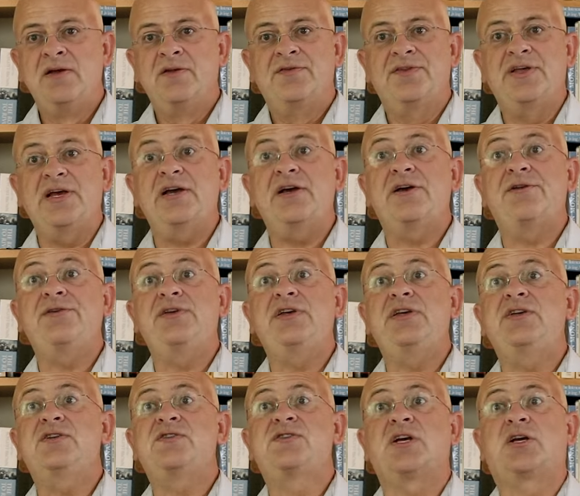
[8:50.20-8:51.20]
There
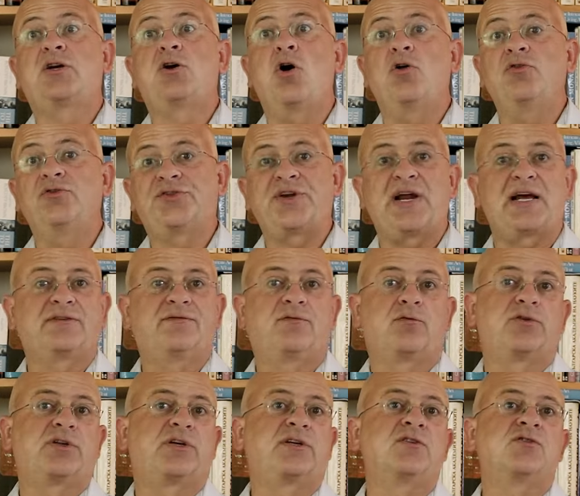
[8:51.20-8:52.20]
is a contract
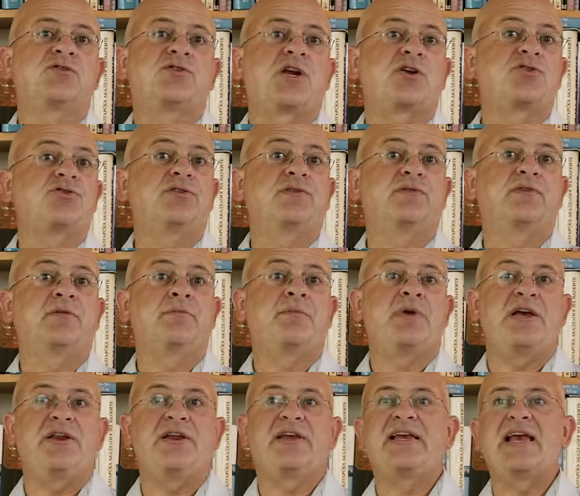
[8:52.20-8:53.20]
for the construction of the
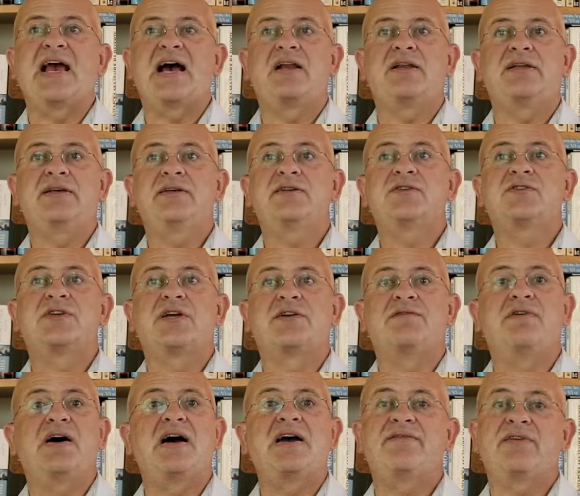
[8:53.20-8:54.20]
Mary Galley
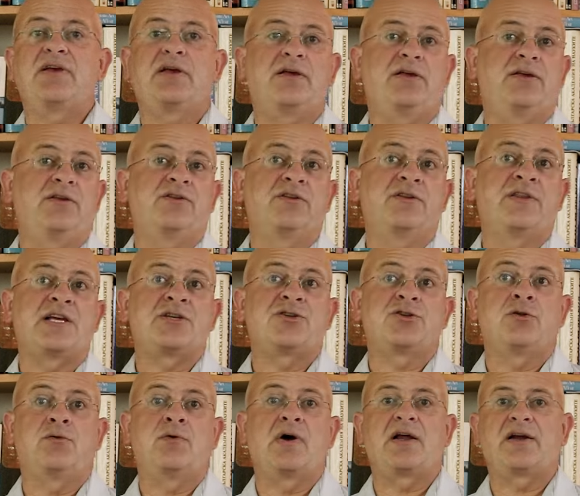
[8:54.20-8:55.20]
surviving in the
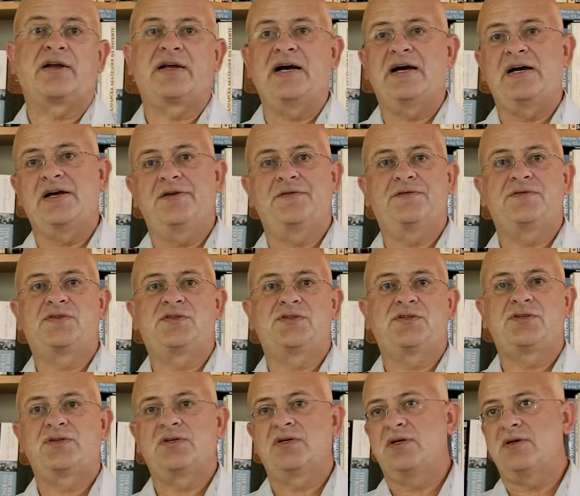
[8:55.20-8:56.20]
National
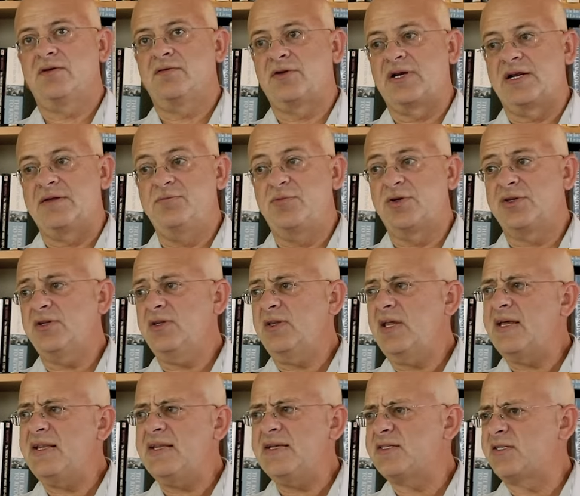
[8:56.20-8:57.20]
Archives of Great Britain,
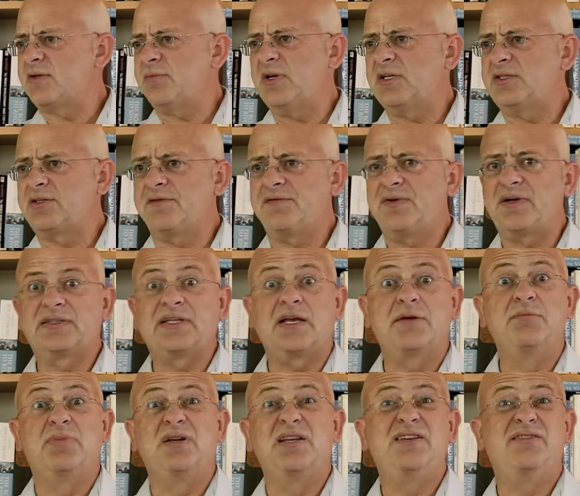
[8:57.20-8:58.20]
and as a matter of fact,
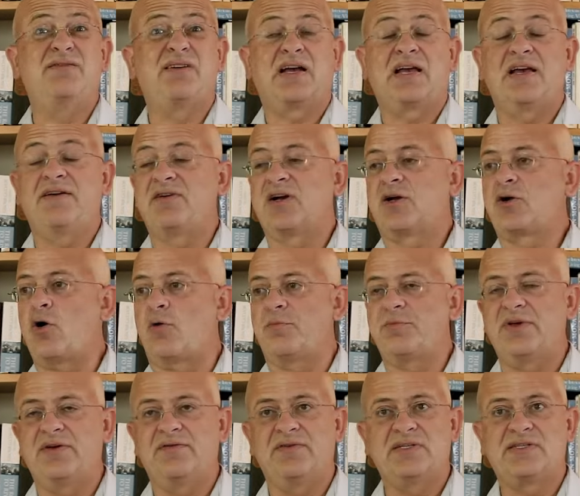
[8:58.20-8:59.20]
I believe I have a
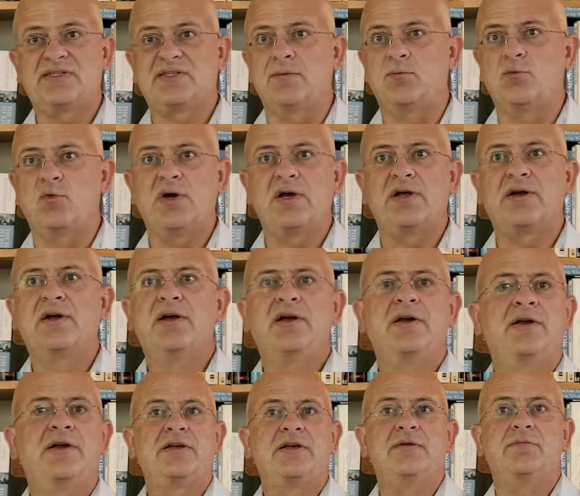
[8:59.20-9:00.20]
copy of it somewhere
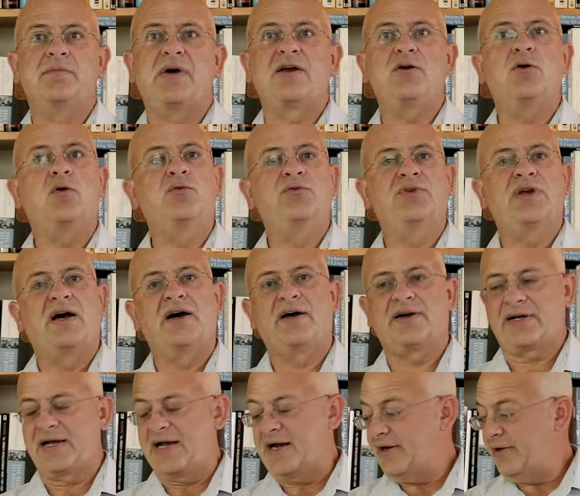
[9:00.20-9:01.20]
in my own
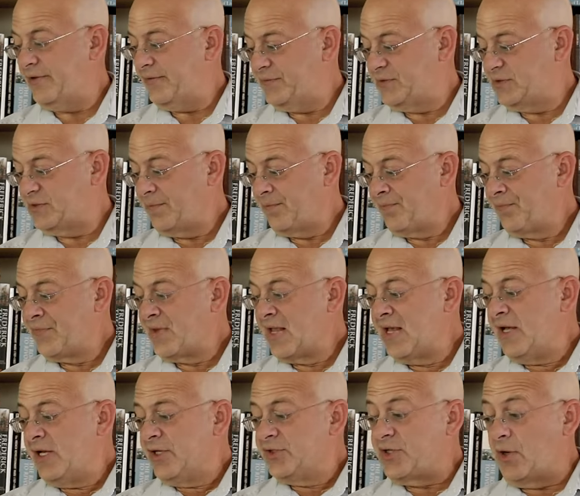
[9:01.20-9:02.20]
archives.
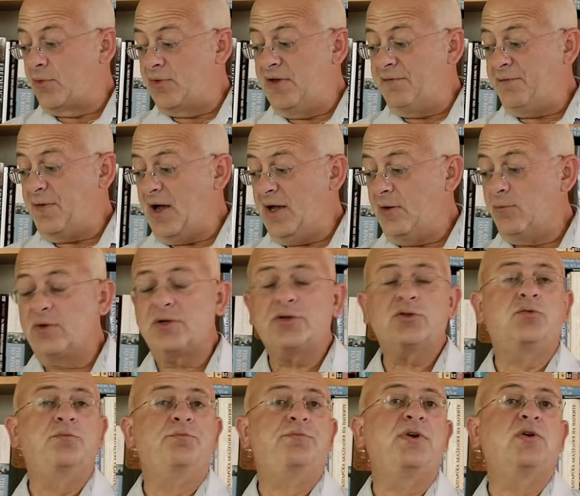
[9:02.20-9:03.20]
So if I were
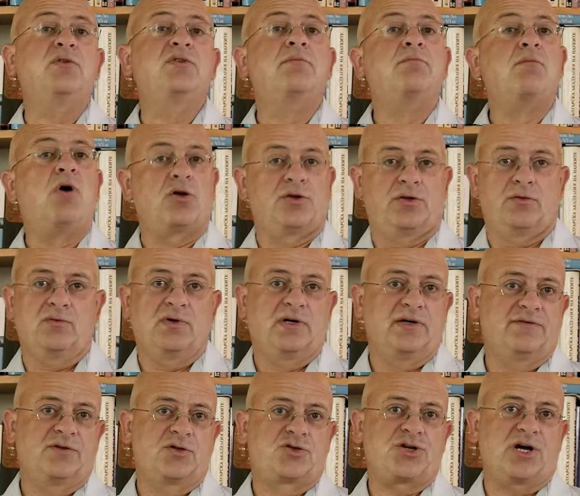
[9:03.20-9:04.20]
to build a model
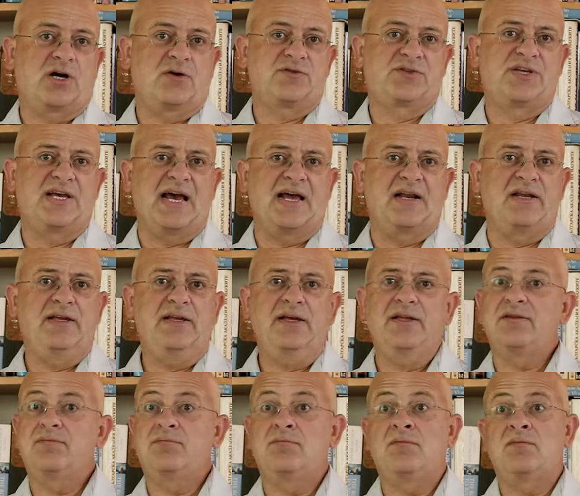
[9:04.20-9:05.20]
of the Charles Galley,
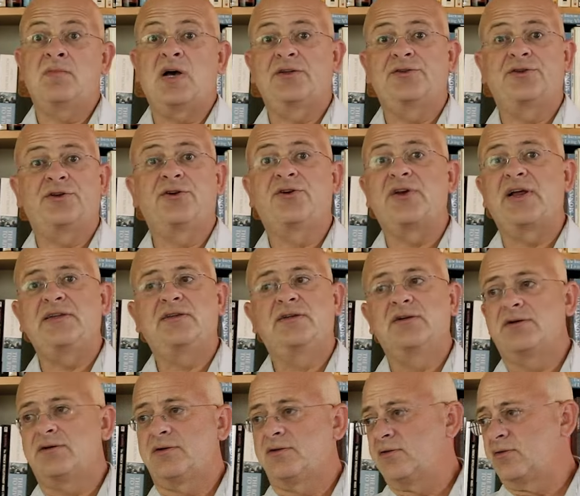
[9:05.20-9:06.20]
and other
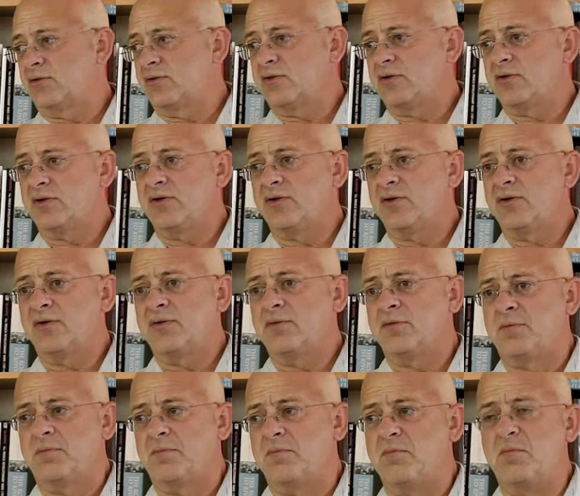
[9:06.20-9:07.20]
greater
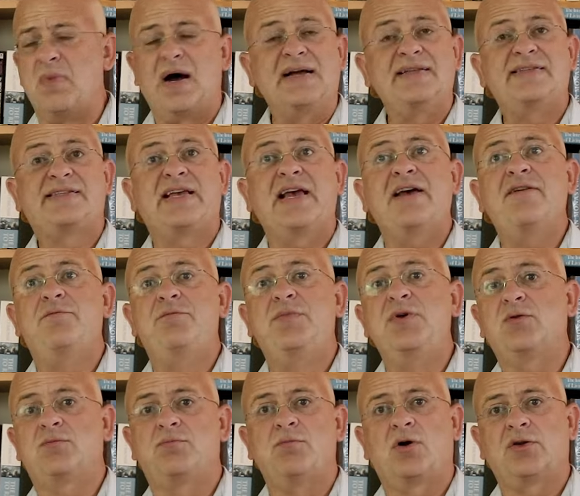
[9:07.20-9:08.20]
minds have
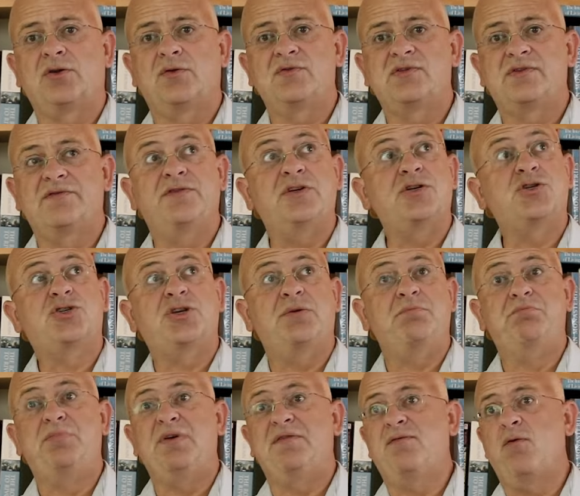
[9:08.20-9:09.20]
built models of this
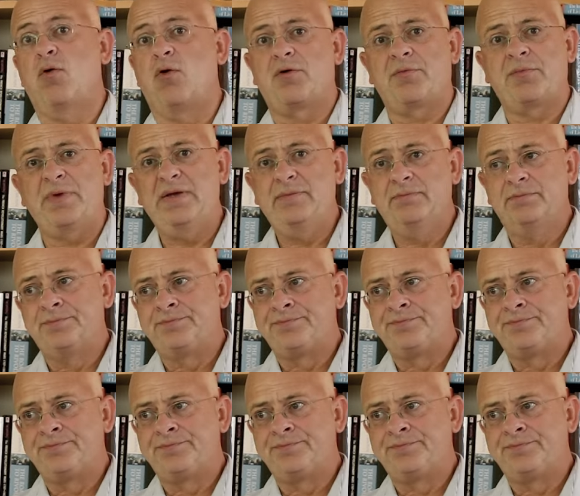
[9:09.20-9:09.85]
ship before me,